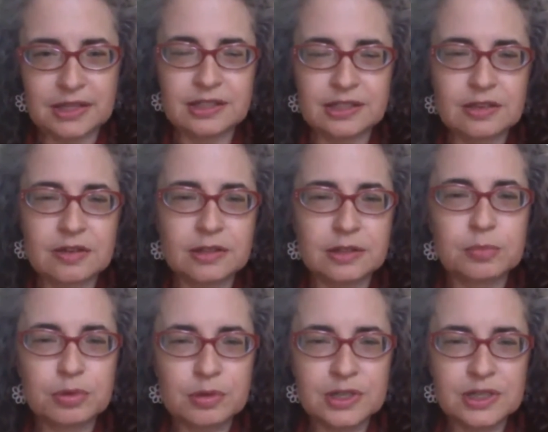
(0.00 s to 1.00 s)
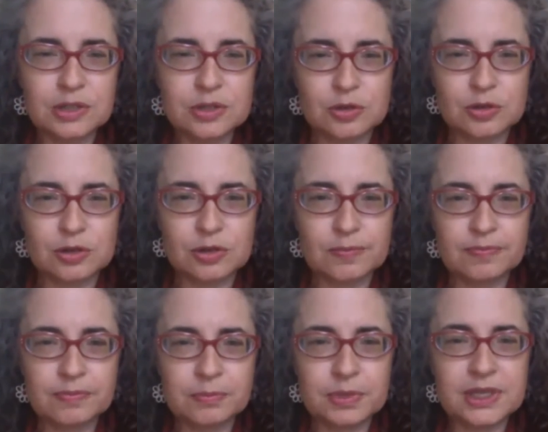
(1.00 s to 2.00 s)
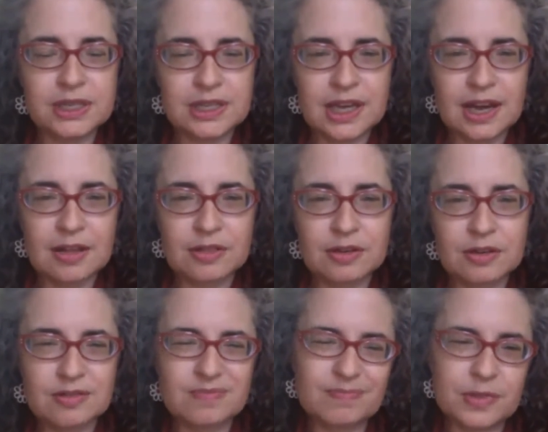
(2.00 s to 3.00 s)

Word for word: That's called a pre-sternal PD catheter.